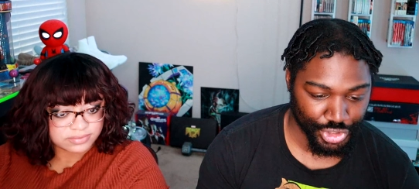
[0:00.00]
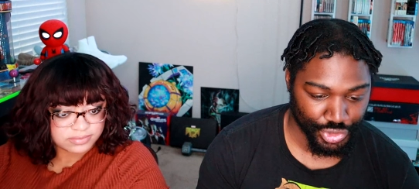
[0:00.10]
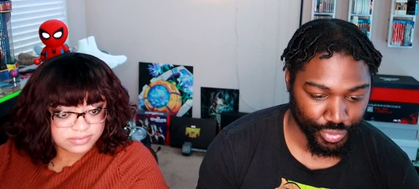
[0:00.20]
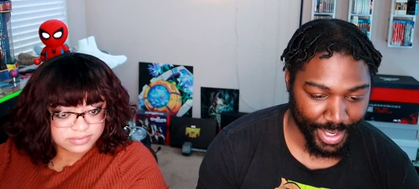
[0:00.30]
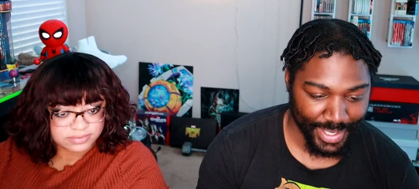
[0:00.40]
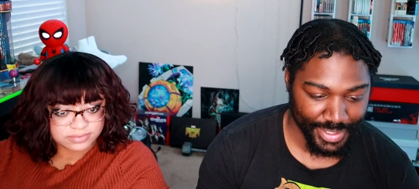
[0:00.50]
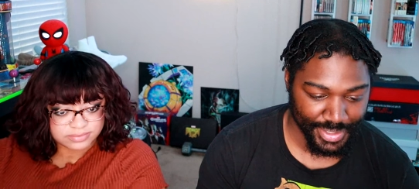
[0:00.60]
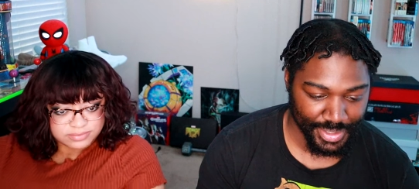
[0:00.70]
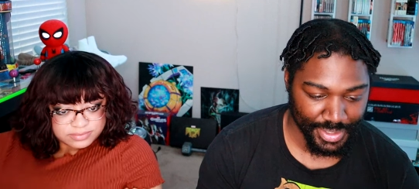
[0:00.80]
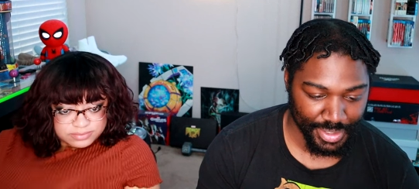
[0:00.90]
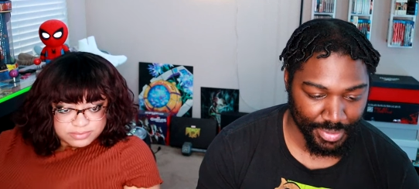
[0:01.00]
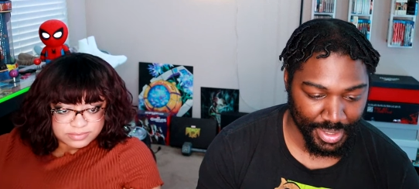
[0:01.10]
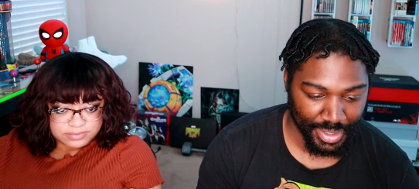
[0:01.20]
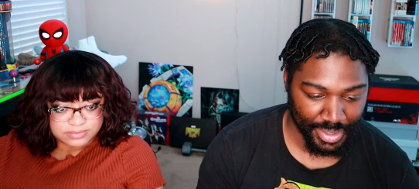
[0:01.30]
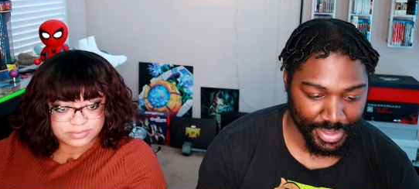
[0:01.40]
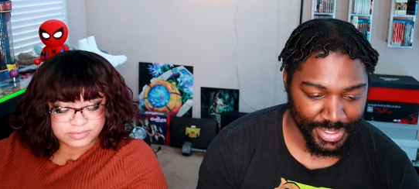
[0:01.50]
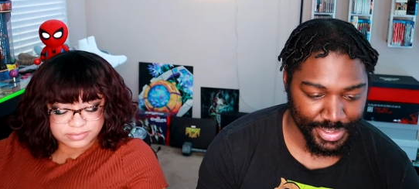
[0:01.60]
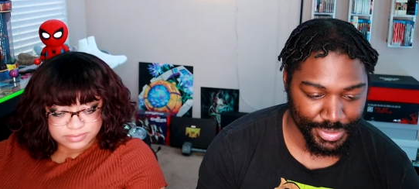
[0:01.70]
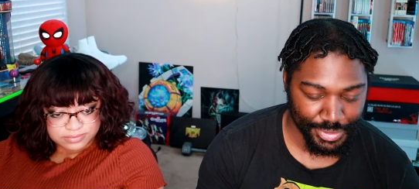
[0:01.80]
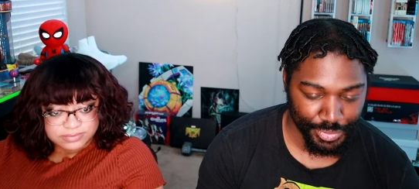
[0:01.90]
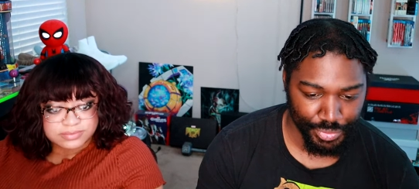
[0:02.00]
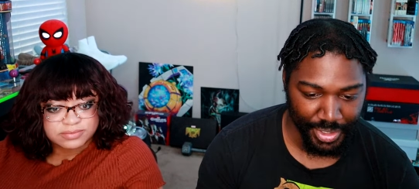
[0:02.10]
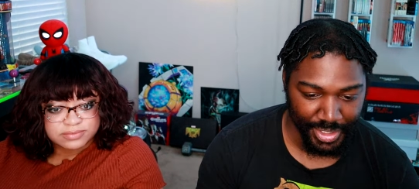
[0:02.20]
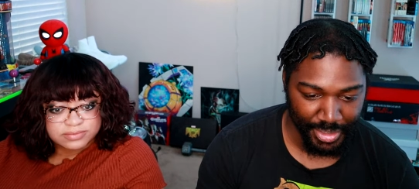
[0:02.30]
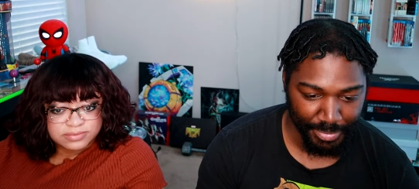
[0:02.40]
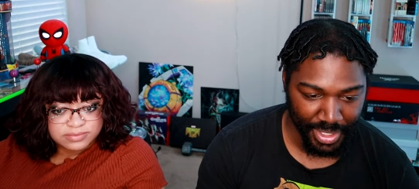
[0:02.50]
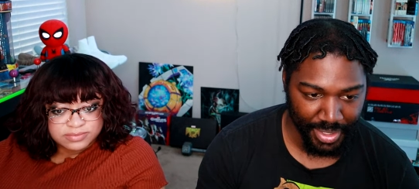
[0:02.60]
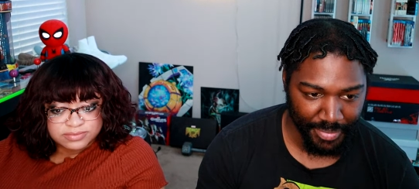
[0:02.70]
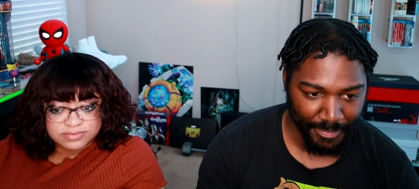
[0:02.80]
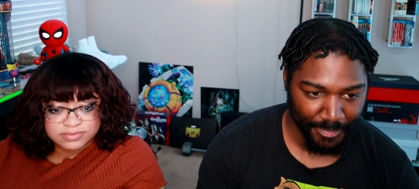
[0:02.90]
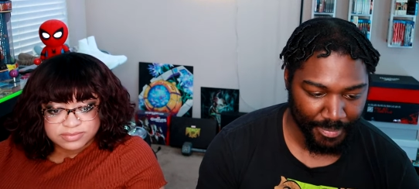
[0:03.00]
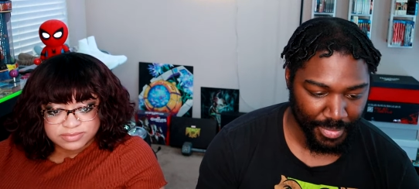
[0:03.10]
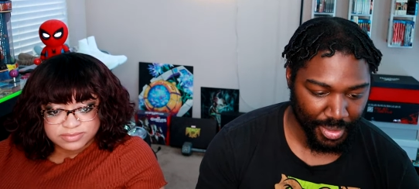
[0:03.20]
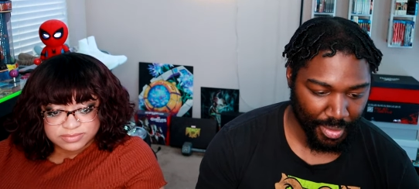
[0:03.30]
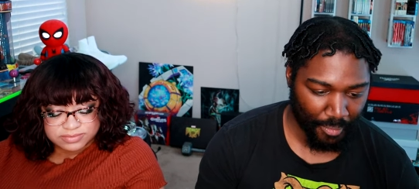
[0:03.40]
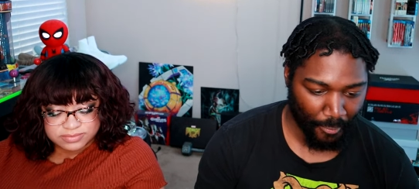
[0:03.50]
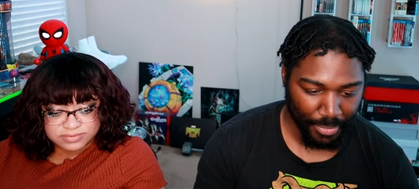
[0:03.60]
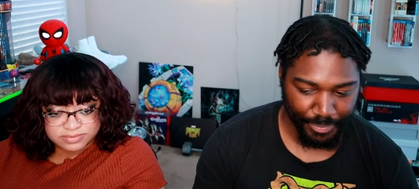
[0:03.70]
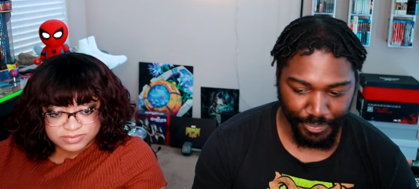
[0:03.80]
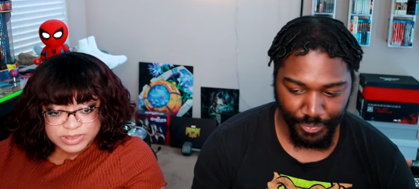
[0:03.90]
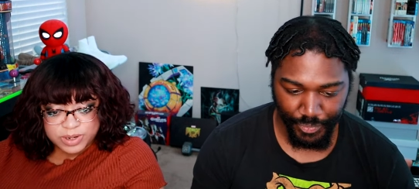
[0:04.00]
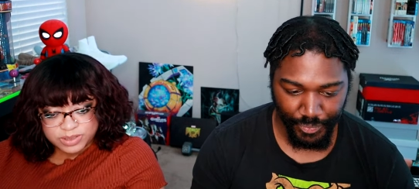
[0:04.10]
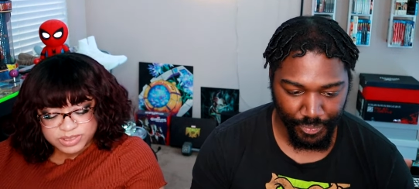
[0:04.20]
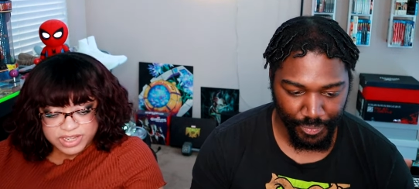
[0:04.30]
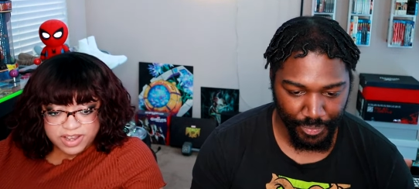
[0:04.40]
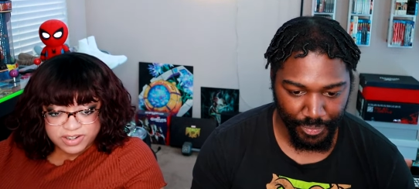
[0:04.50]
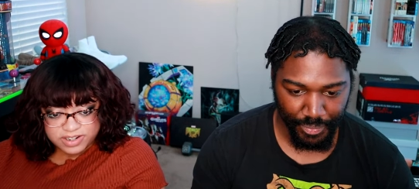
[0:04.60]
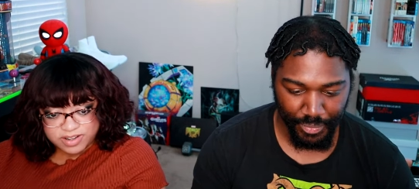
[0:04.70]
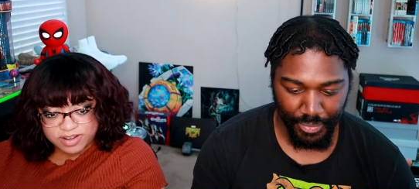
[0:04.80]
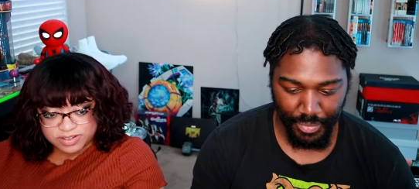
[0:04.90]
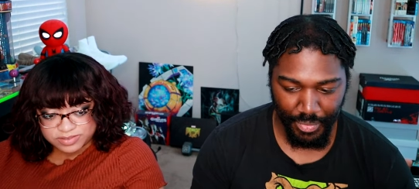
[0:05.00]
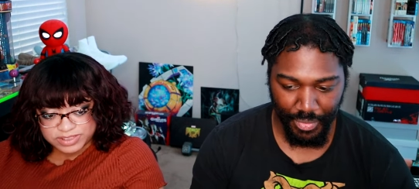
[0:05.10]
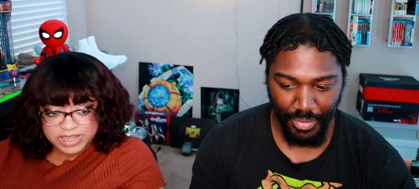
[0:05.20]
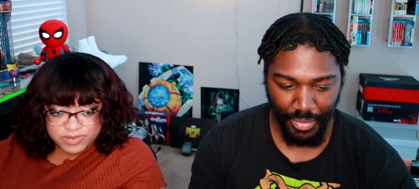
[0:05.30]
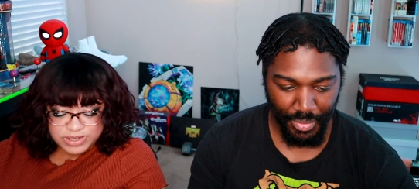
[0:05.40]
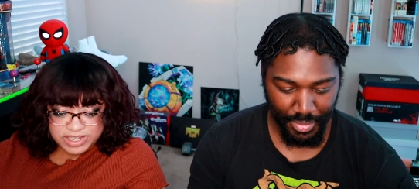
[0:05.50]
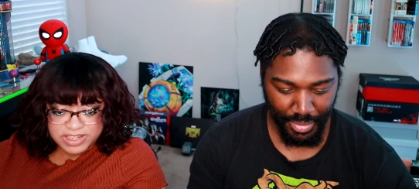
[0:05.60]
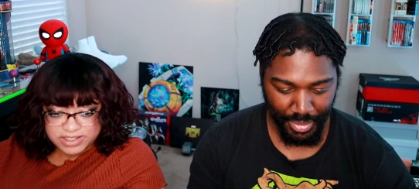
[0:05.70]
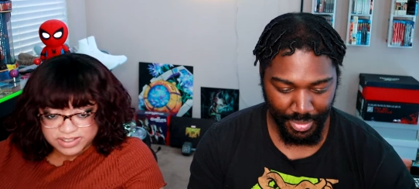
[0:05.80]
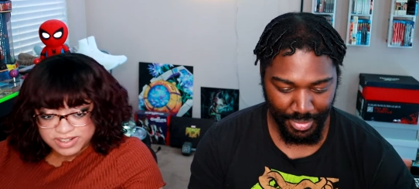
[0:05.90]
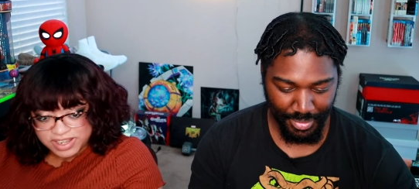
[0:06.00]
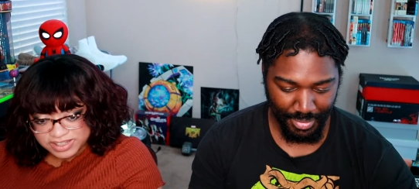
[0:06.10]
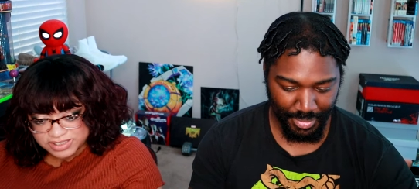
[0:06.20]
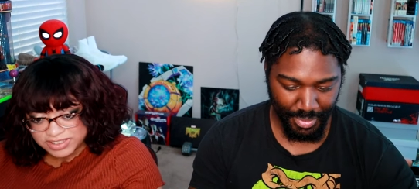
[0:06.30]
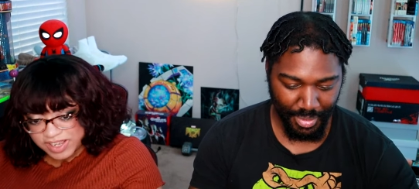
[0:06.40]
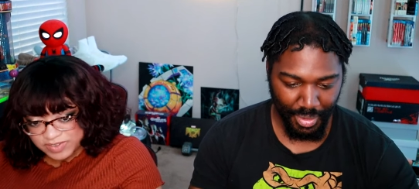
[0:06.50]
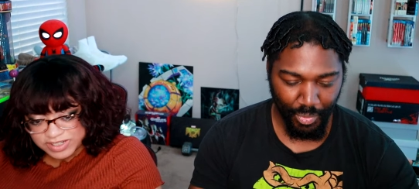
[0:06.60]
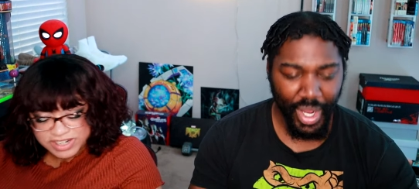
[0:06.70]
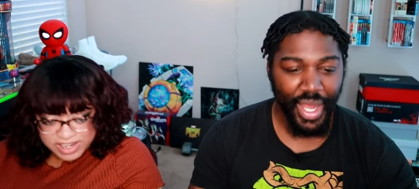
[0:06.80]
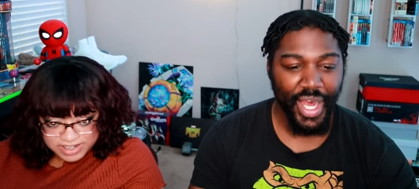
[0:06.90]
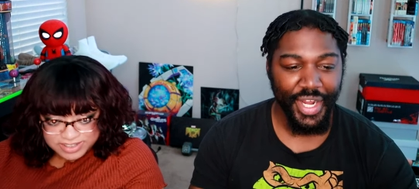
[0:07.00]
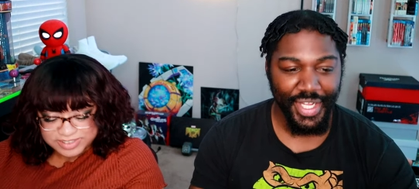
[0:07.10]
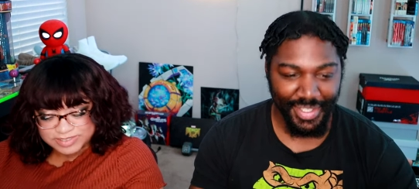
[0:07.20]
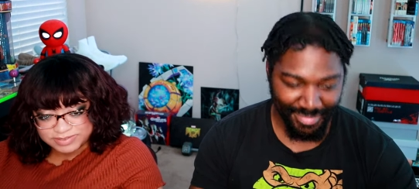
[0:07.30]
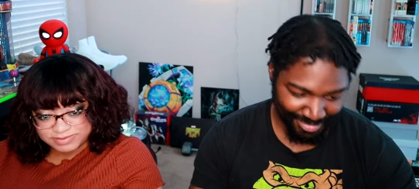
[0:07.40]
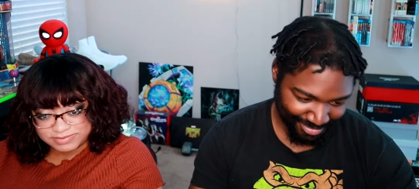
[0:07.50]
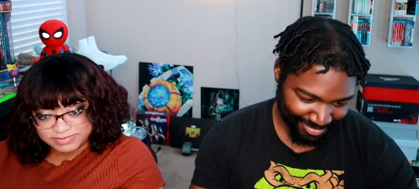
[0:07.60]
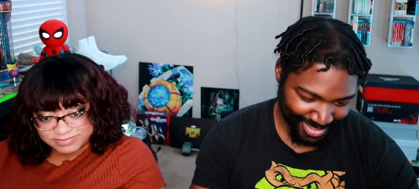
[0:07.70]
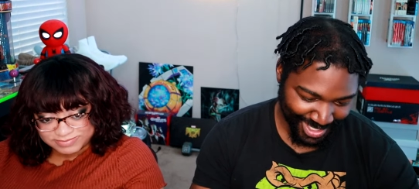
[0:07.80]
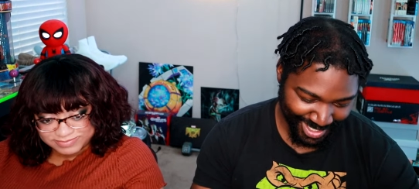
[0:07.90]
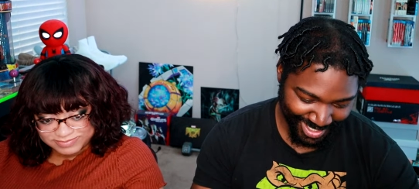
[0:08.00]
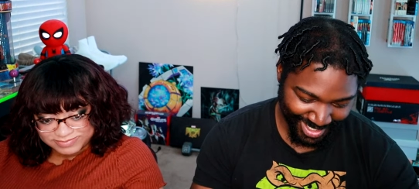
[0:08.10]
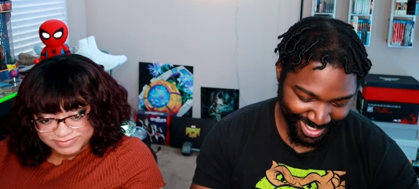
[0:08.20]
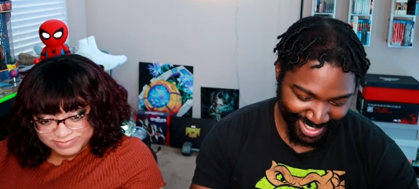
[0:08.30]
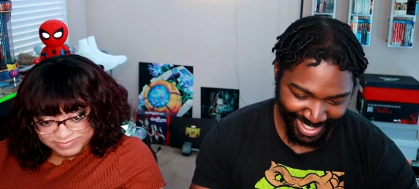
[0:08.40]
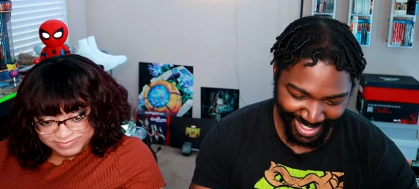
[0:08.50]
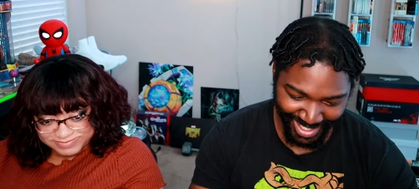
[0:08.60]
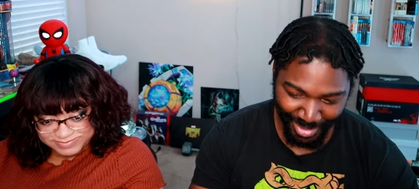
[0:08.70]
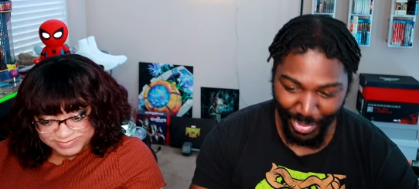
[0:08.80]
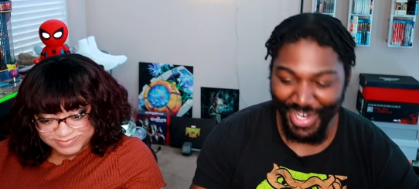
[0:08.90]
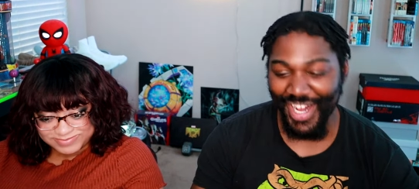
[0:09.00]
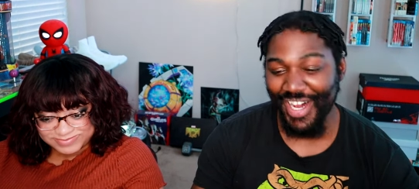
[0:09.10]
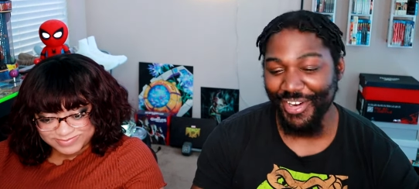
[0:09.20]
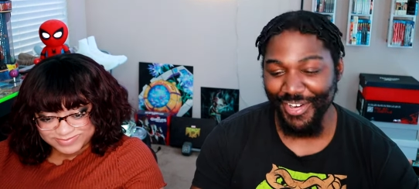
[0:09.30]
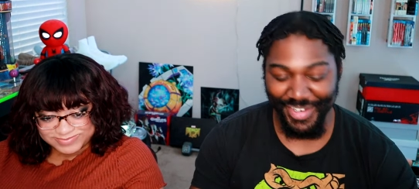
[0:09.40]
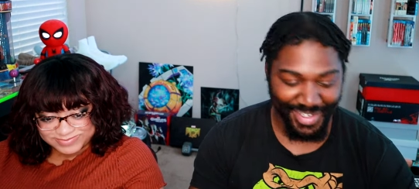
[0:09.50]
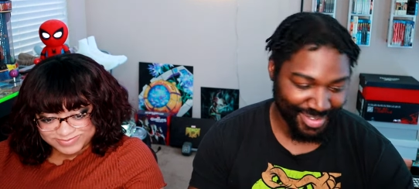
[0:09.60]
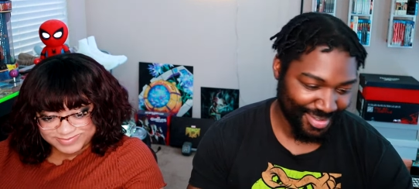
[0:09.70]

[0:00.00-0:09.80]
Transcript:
Speaker 1: Strikes. So let's do this, man.
Speaker 2: Turtles count it off. 7, 8, 9, 7.
Speaker 1: 100. 100. Is